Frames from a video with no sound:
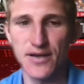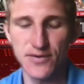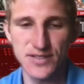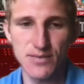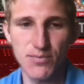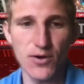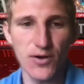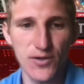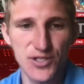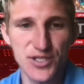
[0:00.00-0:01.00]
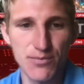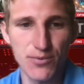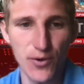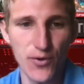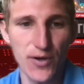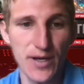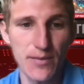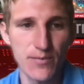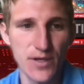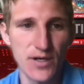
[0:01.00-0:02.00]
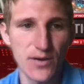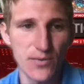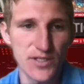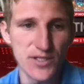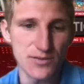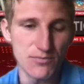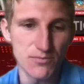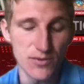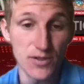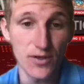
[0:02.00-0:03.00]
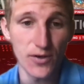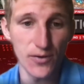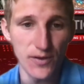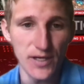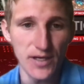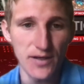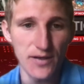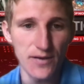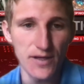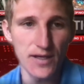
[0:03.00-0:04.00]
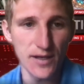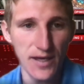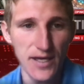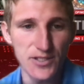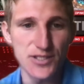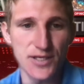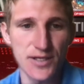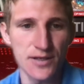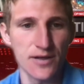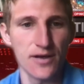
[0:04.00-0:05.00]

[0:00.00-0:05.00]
I noticed the partnership program, which you're currently engaged in.